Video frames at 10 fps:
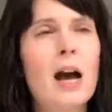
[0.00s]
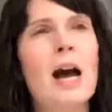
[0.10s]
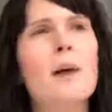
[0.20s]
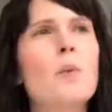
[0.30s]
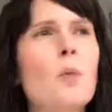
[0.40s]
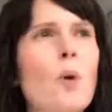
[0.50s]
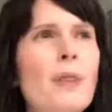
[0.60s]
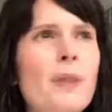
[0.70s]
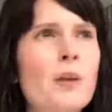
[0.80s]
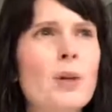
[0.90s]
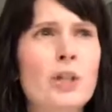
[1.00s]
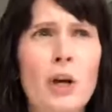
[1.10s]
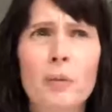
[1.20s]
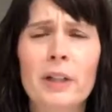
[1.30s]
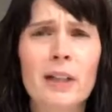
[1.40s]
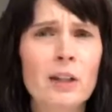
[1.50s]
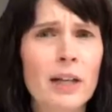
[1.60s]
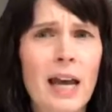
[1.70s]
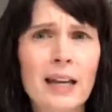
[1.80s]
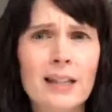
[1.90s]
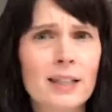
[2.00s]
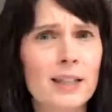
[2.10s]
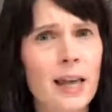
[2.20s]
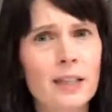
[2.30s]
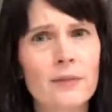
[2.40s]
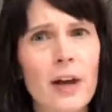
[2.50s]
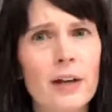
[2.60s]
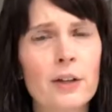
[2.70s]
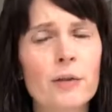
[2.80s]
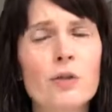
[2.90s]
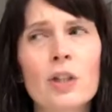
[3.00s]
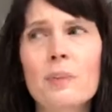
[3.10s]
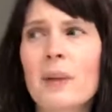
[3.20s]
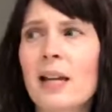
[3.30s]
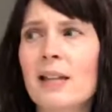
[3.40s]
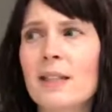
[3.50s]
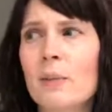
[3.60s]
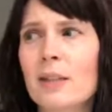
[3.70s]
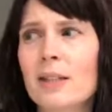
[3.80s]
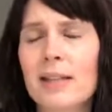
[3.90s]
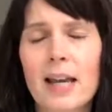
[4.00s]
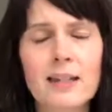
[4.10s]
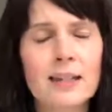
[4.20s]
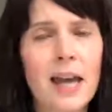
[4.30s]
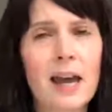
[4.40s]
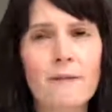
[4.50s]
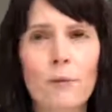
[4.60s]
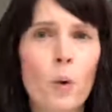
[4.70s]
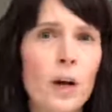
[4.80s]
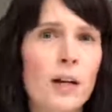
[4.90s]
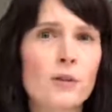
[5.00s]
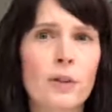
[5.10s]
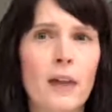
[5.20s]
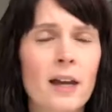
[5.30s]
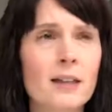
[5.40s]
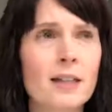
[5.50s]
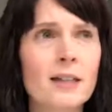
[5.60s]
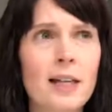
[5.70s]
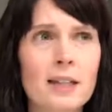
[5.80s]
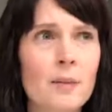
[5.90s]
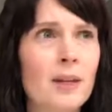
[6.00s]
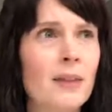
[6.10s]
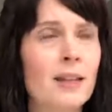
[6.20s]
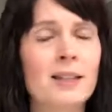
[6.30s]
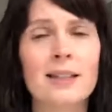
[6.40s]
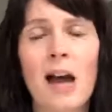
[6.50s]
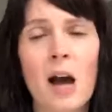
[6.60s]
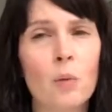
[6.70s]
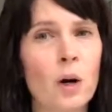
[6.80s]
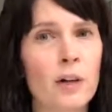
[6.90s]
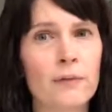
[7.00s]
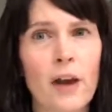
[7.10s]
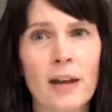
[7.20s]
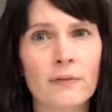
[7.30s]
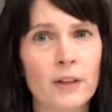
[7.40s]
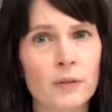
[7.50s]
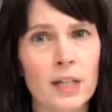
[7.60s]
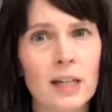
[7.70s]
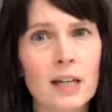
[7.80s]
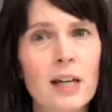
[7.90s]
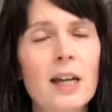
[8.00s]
One thing we don't really look at is assessed value. Just because it was assessed at $400,000 doesn't mean that it's not worth $550,000.